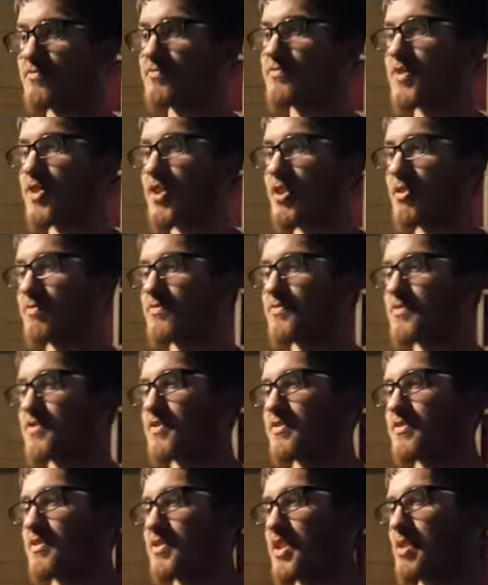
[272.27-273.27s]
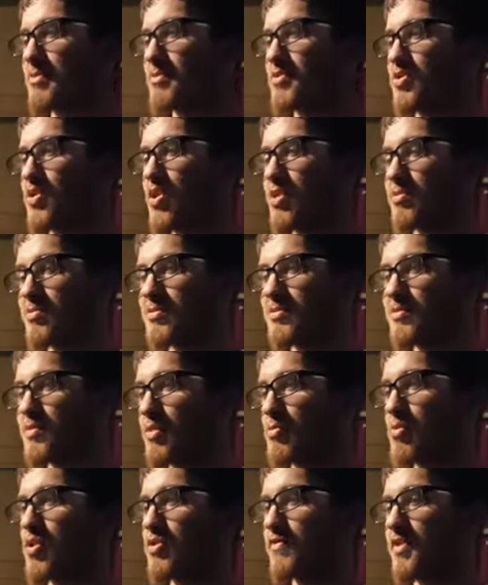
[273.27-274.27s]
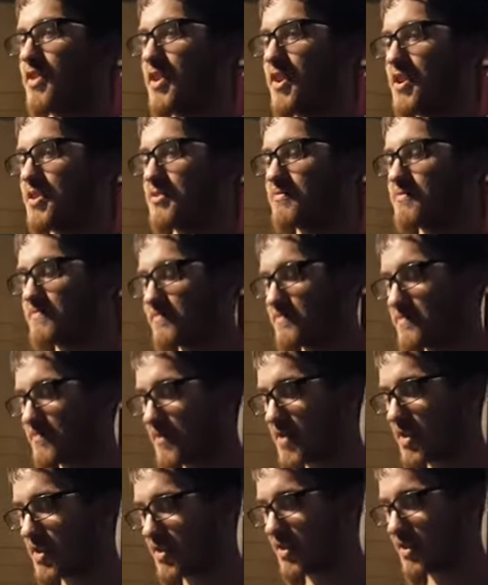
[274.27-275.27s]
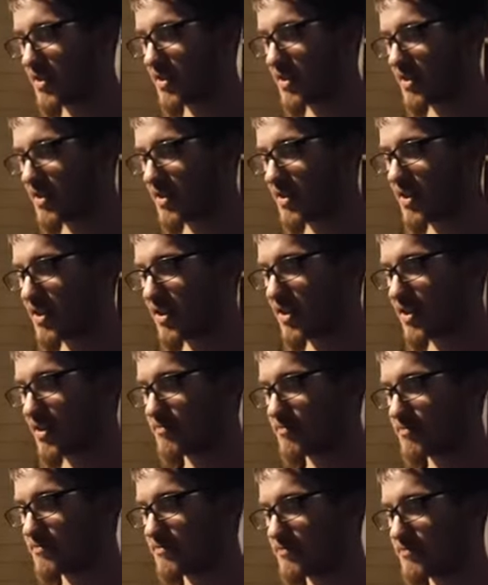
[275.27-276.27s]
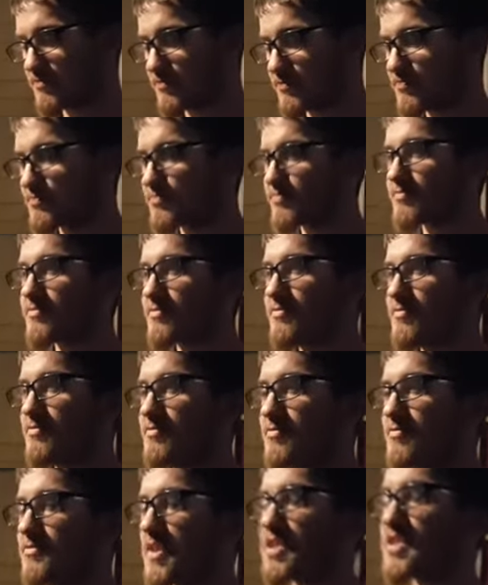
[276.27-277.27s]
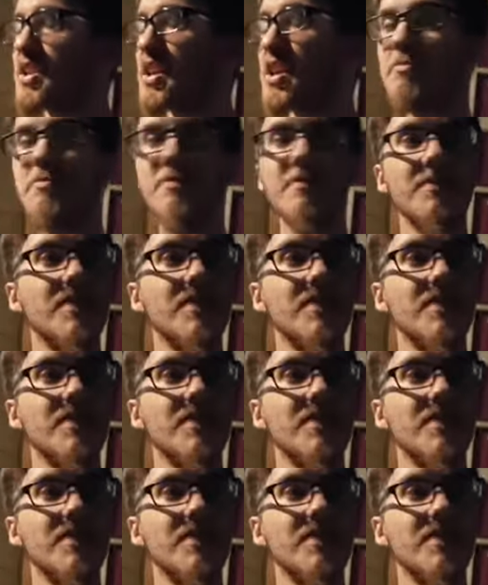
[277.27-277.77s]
yeah, same as Robert, we both forgot. Uh, I forget many things. Same.